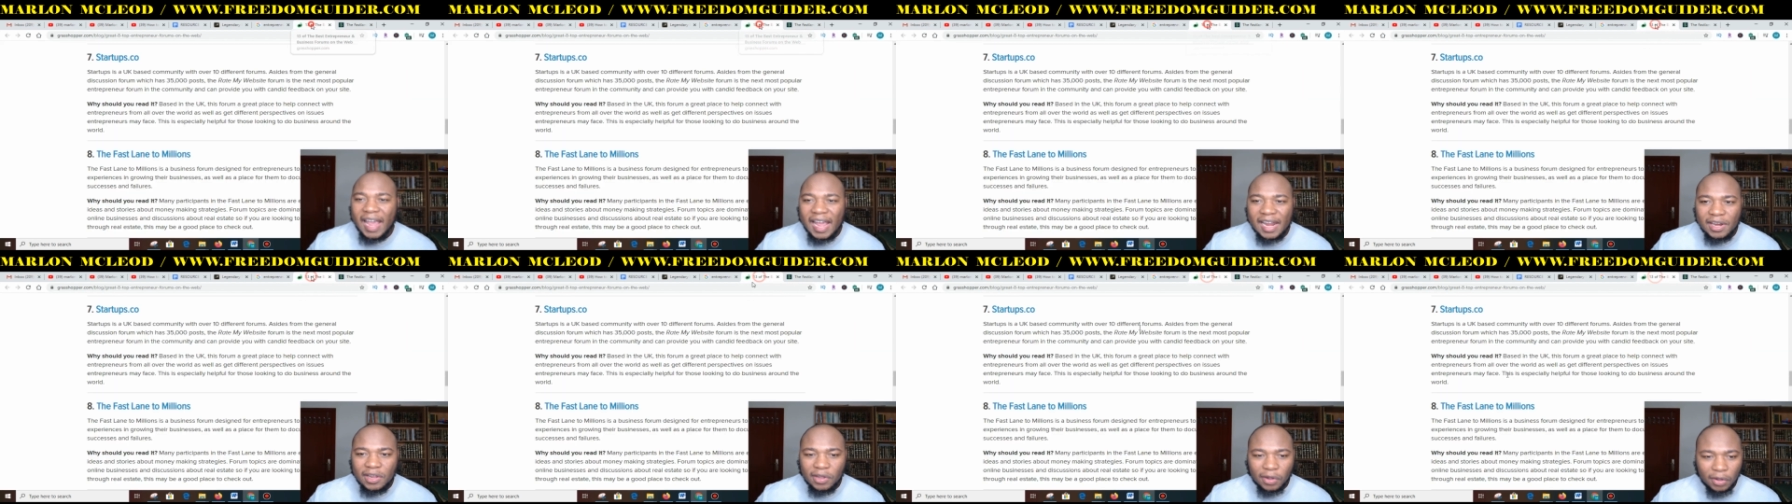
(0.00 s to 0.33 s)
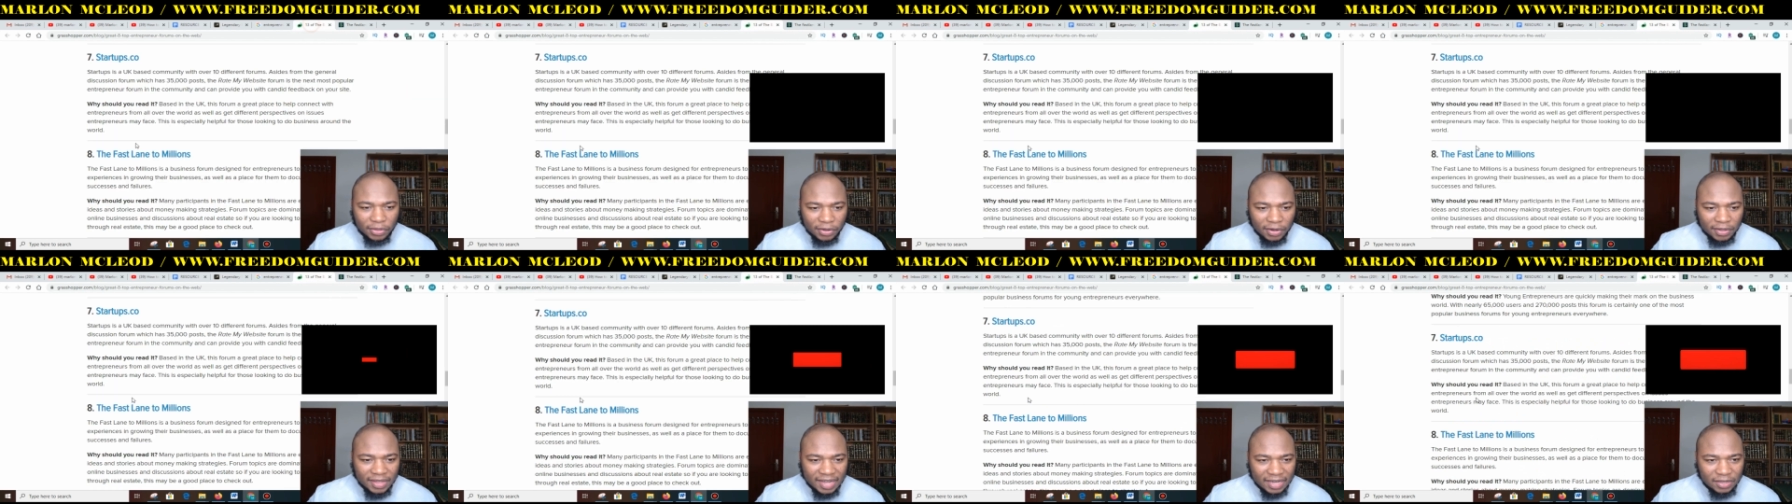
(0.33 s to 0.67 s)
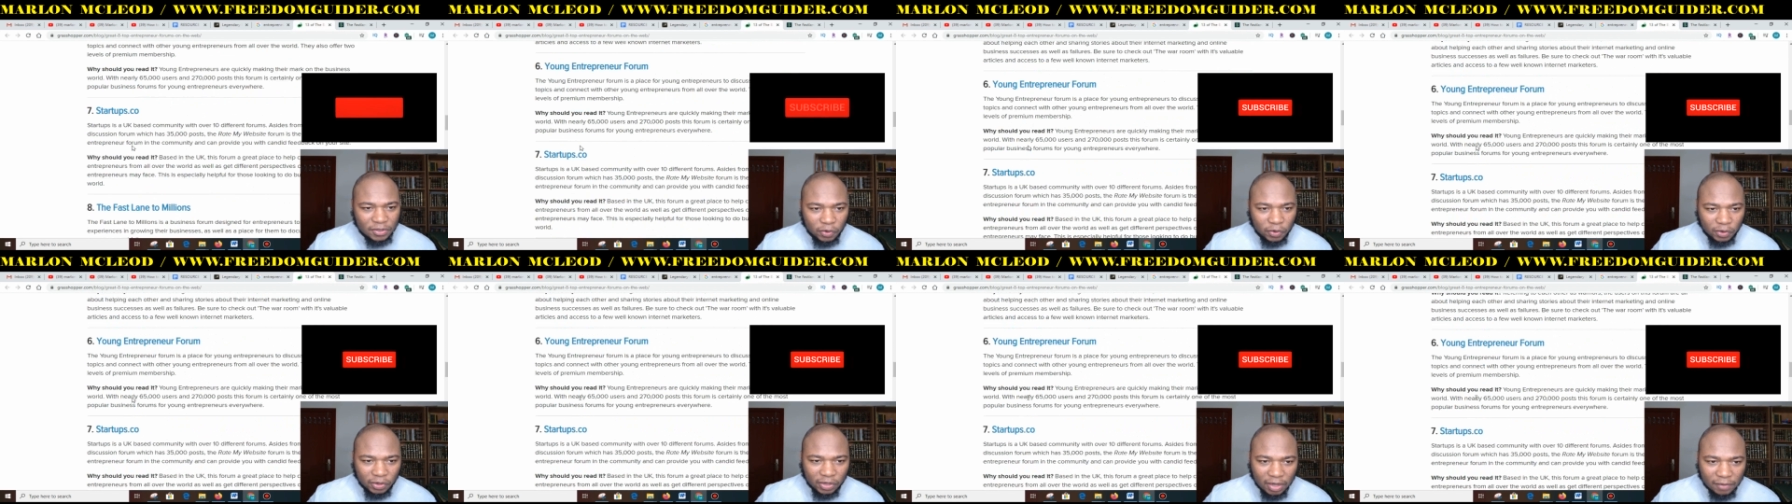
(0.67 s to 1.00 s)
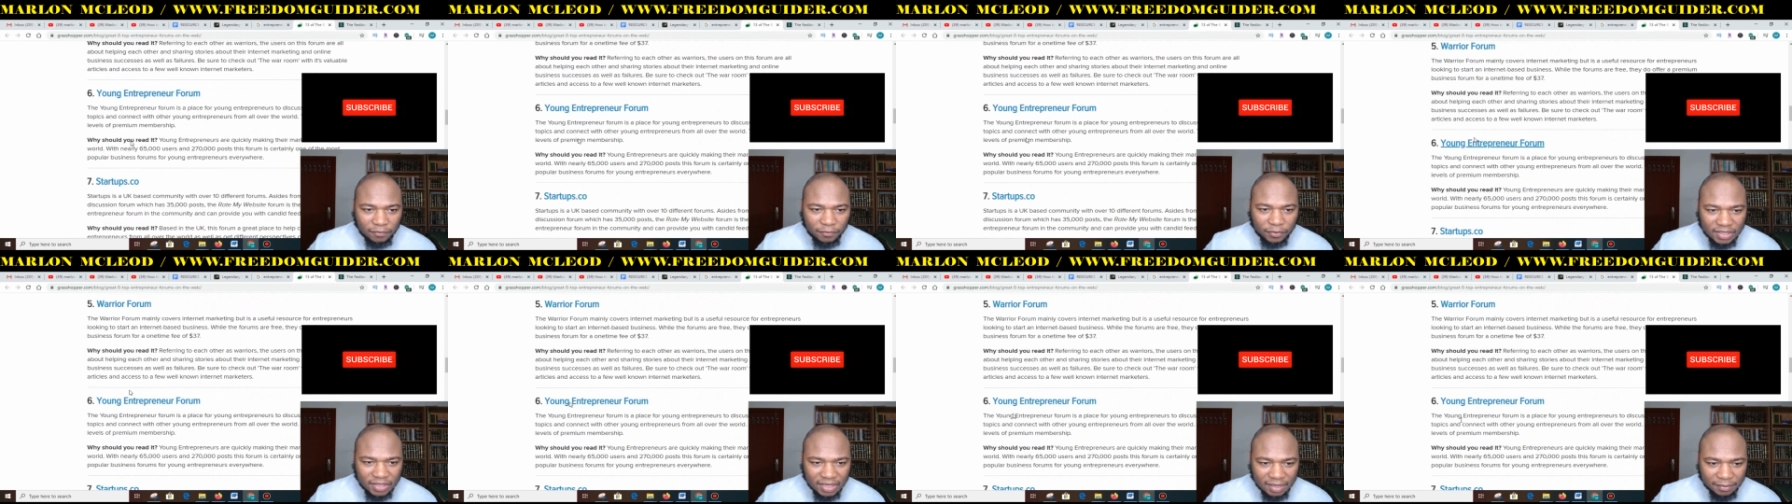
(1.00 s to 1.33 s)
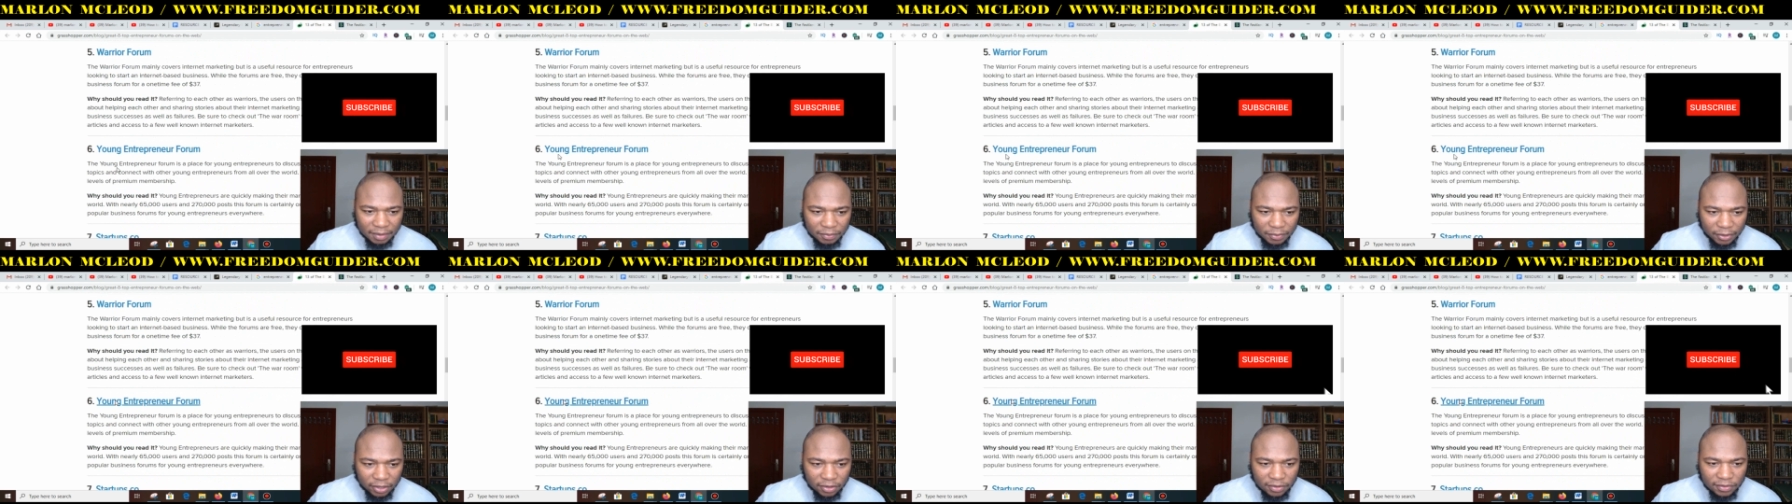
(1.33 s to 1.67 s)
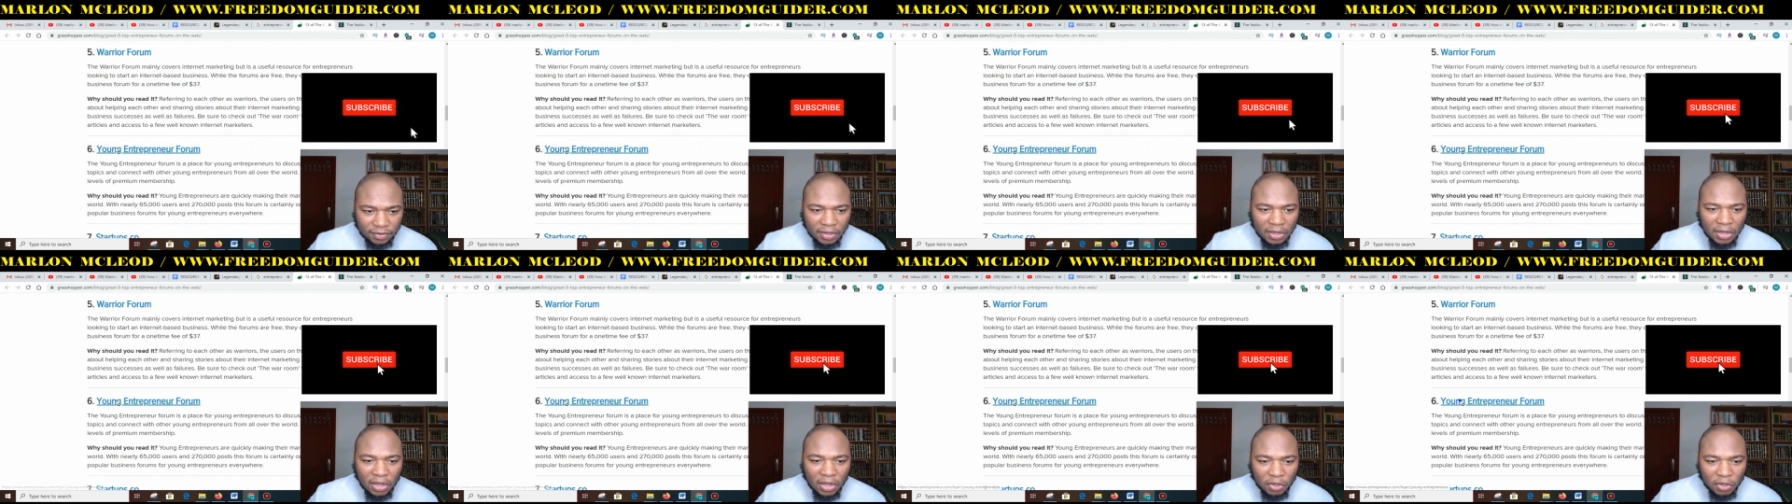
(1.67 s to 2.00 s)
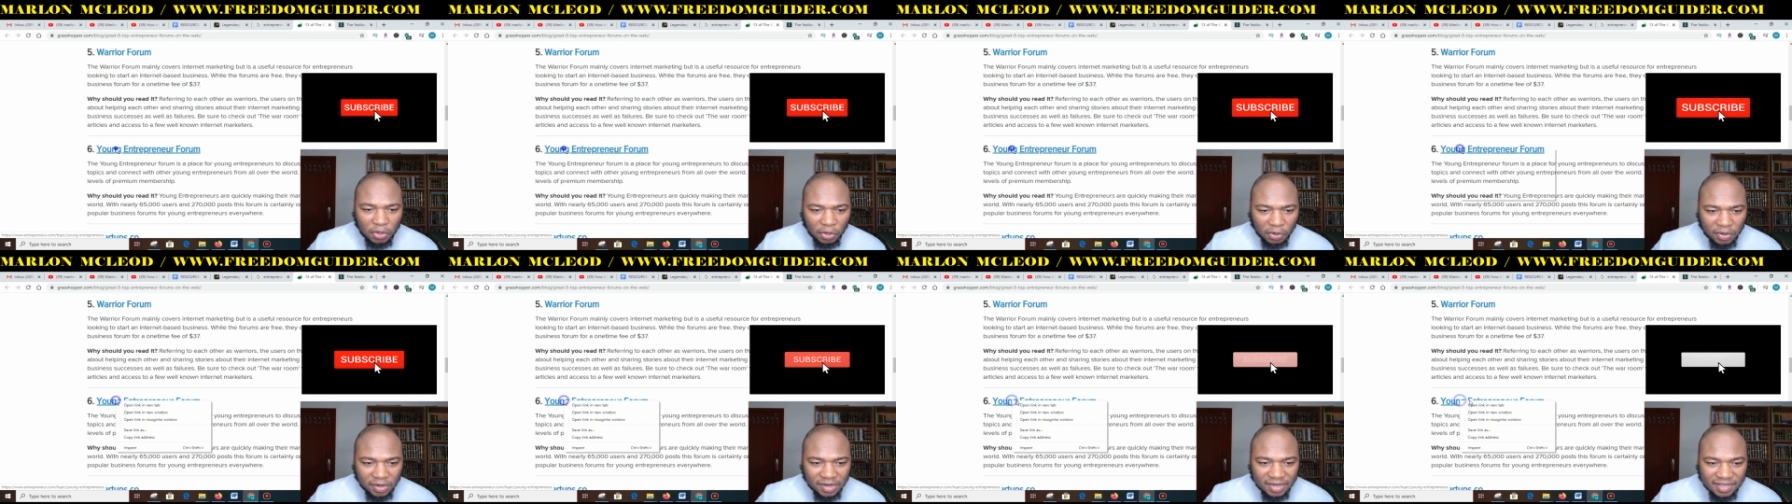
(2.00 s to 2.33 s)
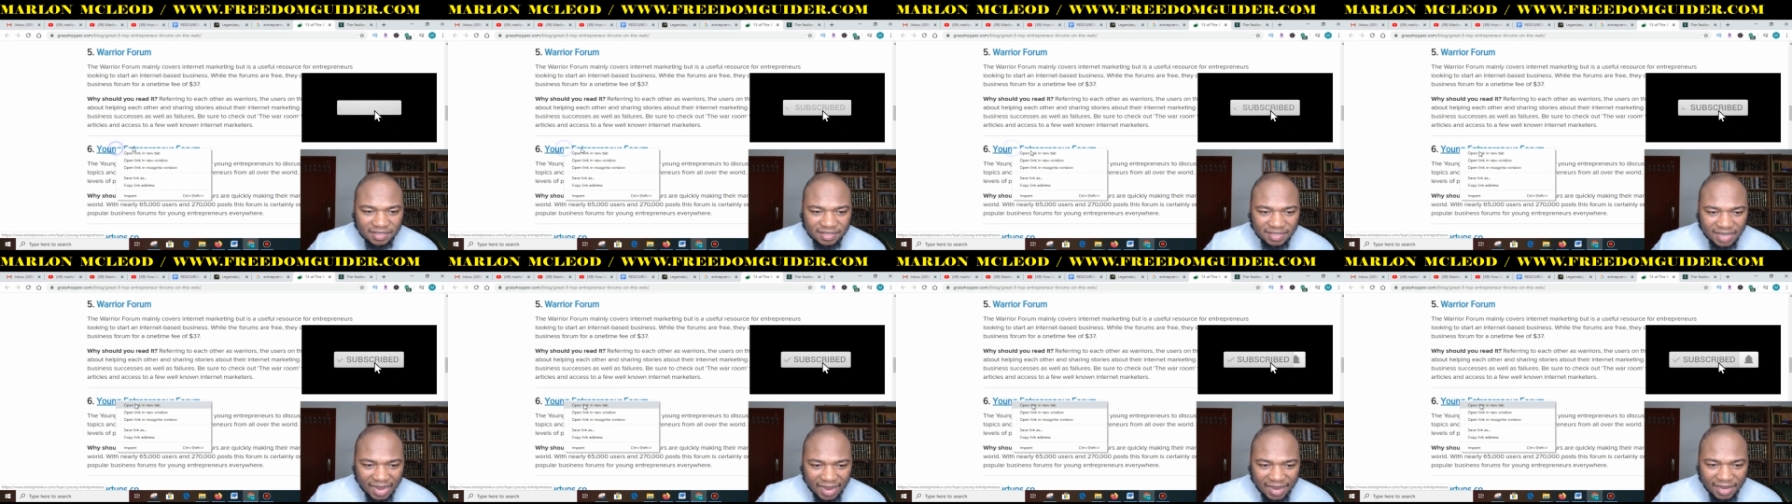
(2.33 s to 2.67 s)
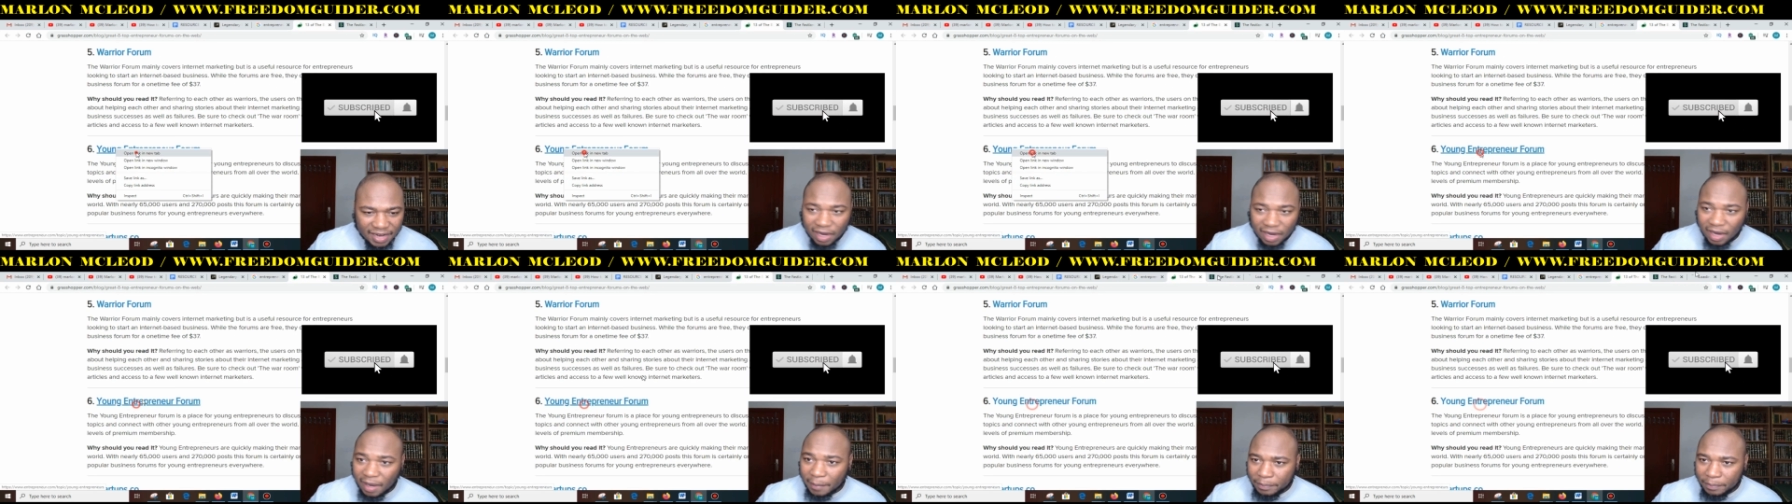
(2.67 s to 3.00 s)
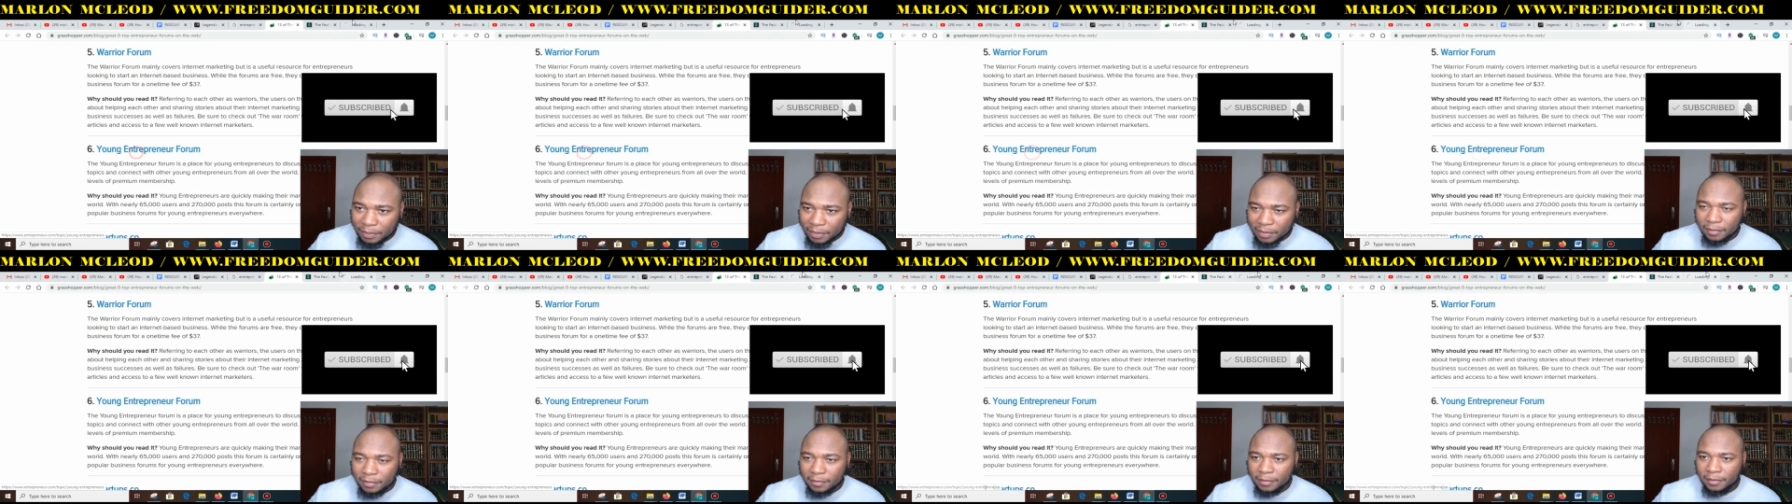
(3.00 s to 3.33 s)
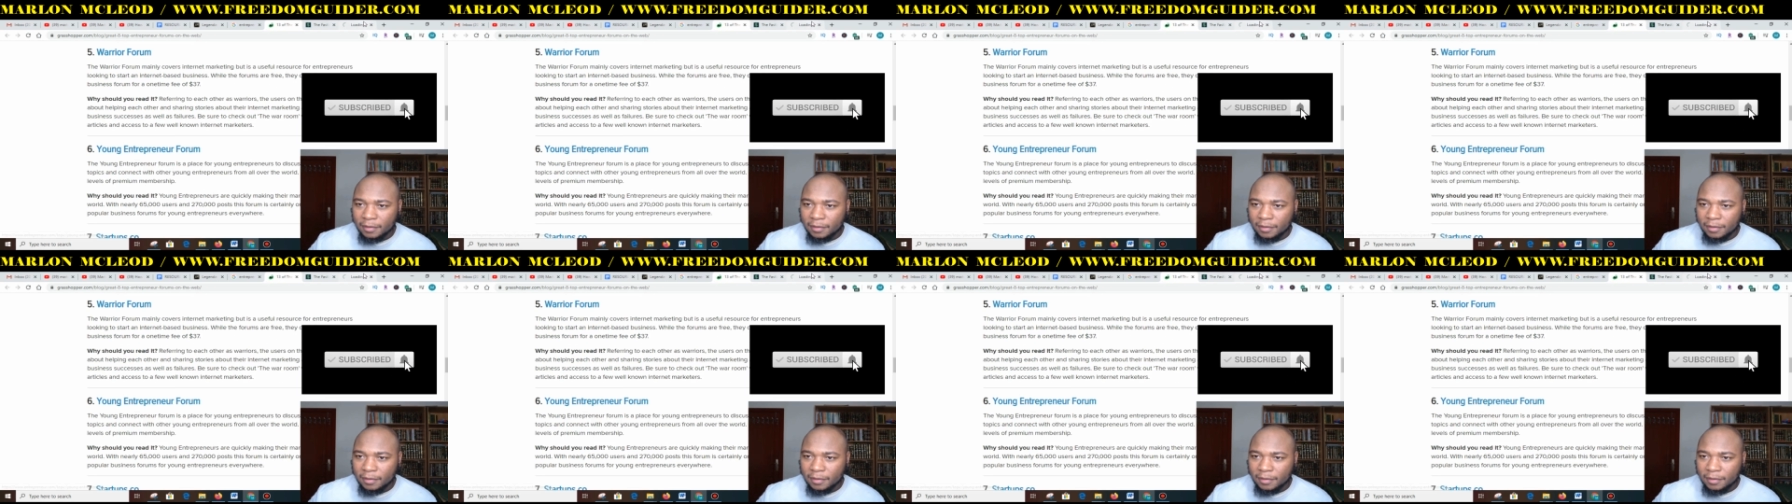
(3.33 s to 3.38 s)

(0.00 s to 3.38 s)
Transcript: any other that you're comfortable with. You're going to sign up.